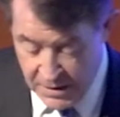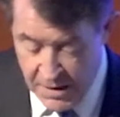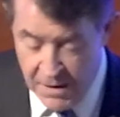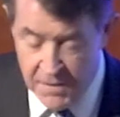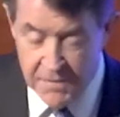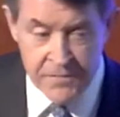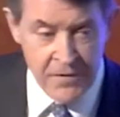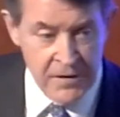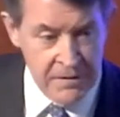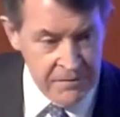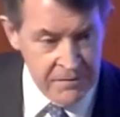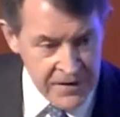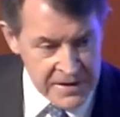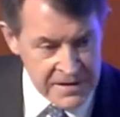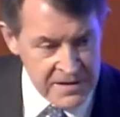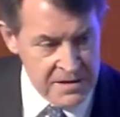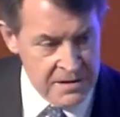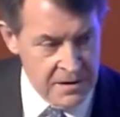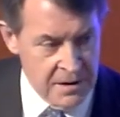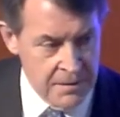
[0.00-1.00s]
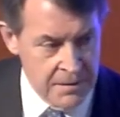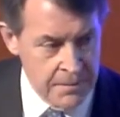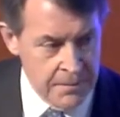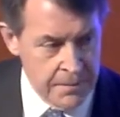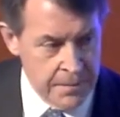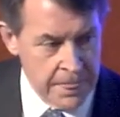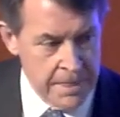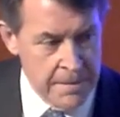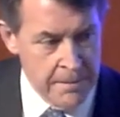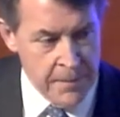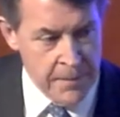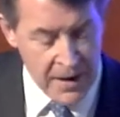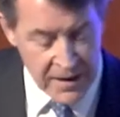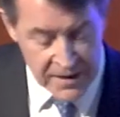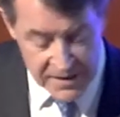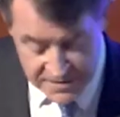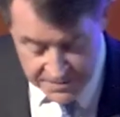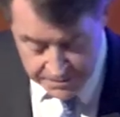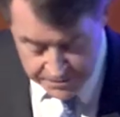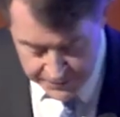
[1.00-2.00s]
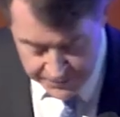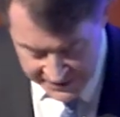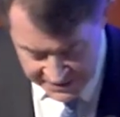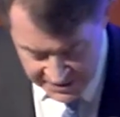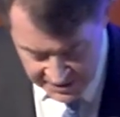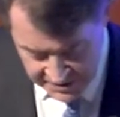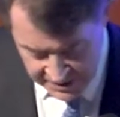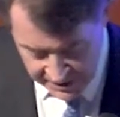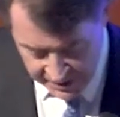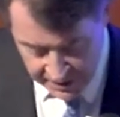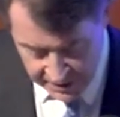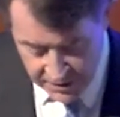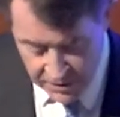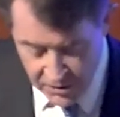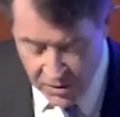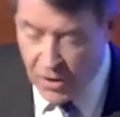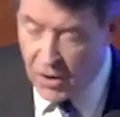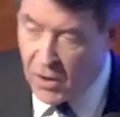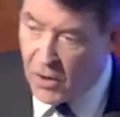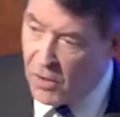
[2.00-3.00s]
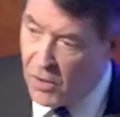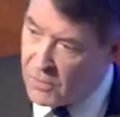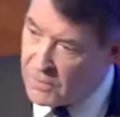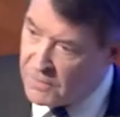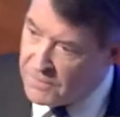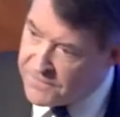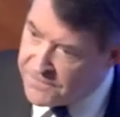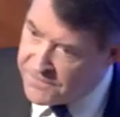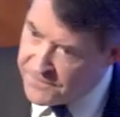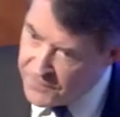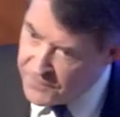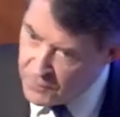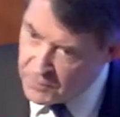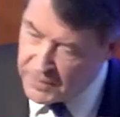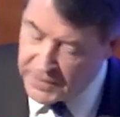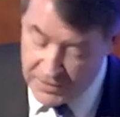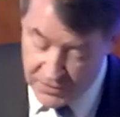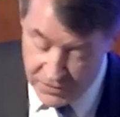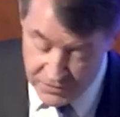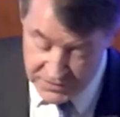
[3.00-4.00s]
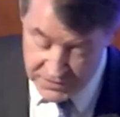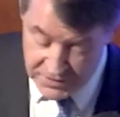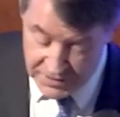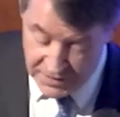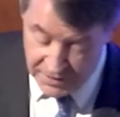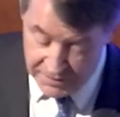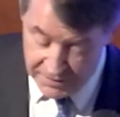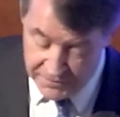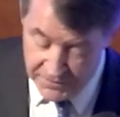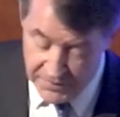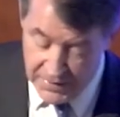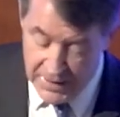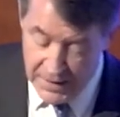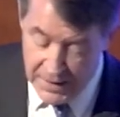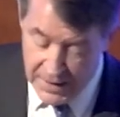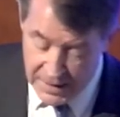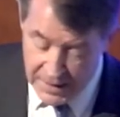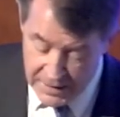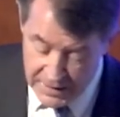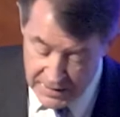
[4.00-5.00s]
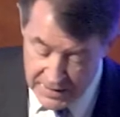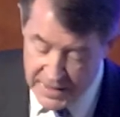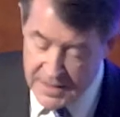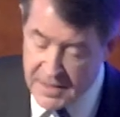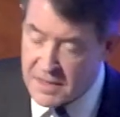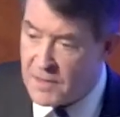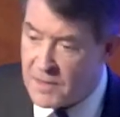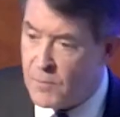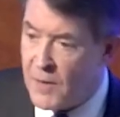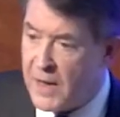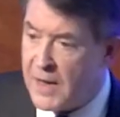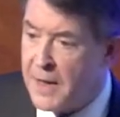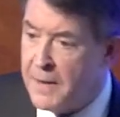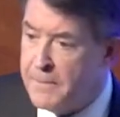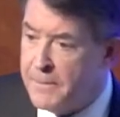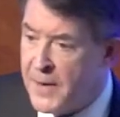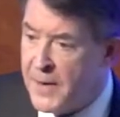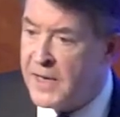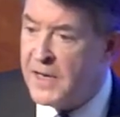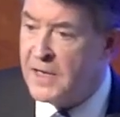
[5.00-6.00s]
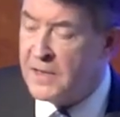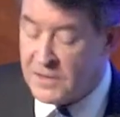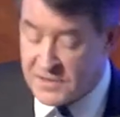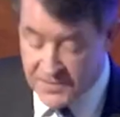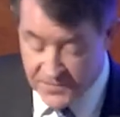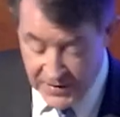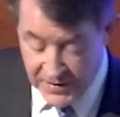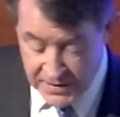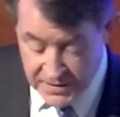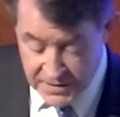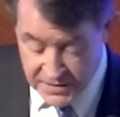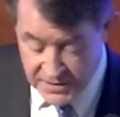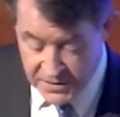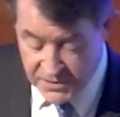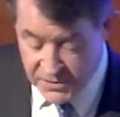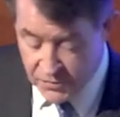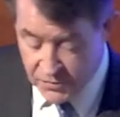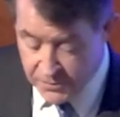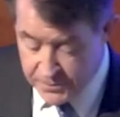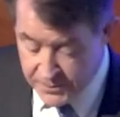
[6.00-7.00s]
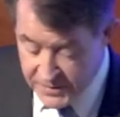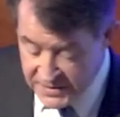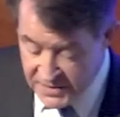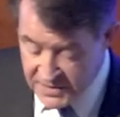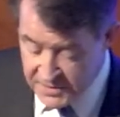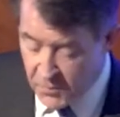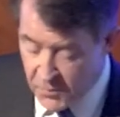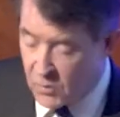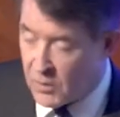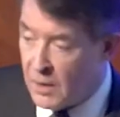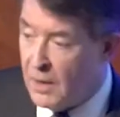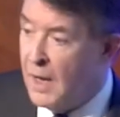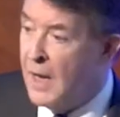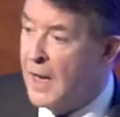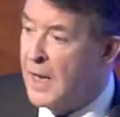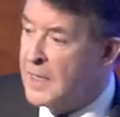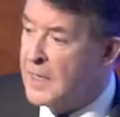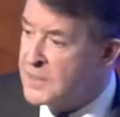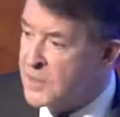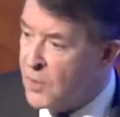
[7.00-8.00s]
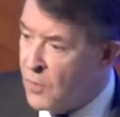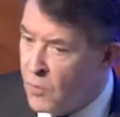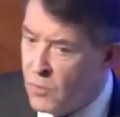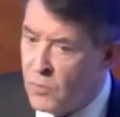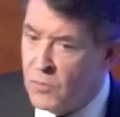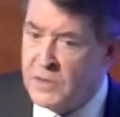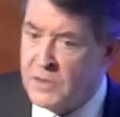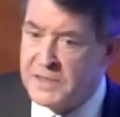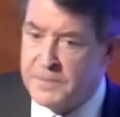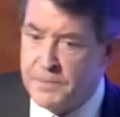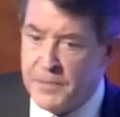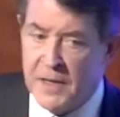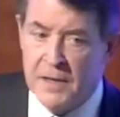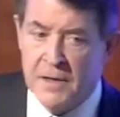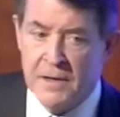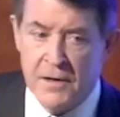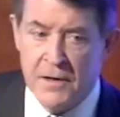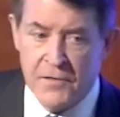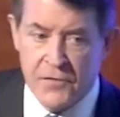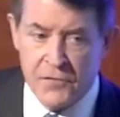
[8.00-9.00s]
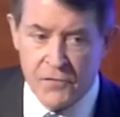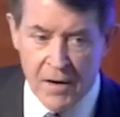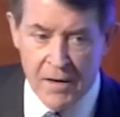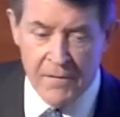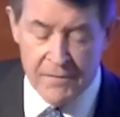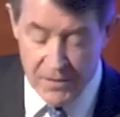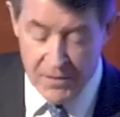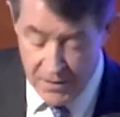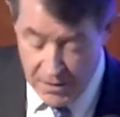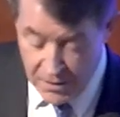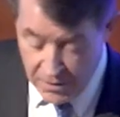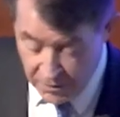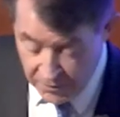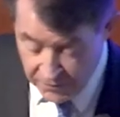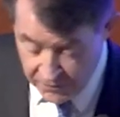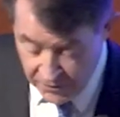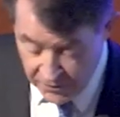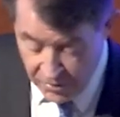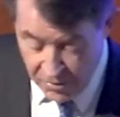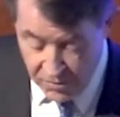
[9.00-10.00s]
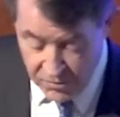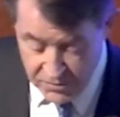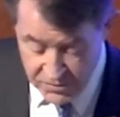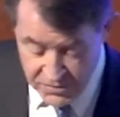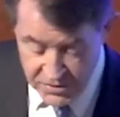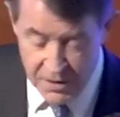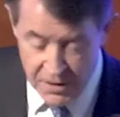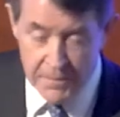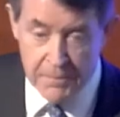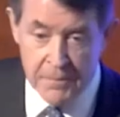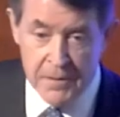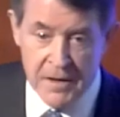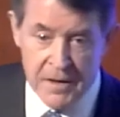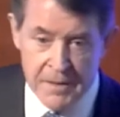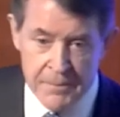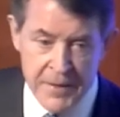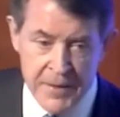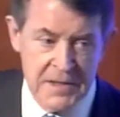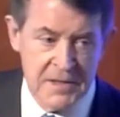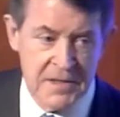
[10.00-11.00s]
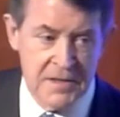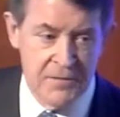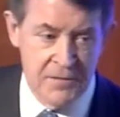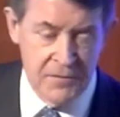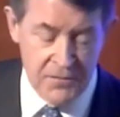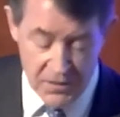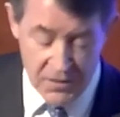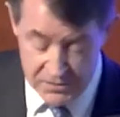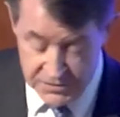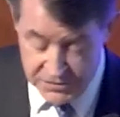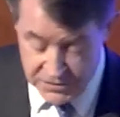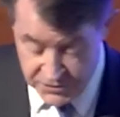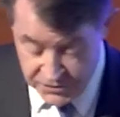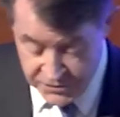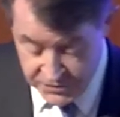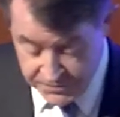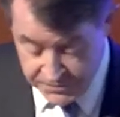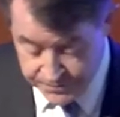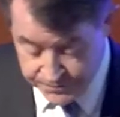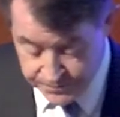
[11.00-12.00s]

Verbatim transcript: For an investor, buying into better tech on a falling cost curve and leading the way, embedding those factors into your business model has always been a driver of long-term competitive advantage.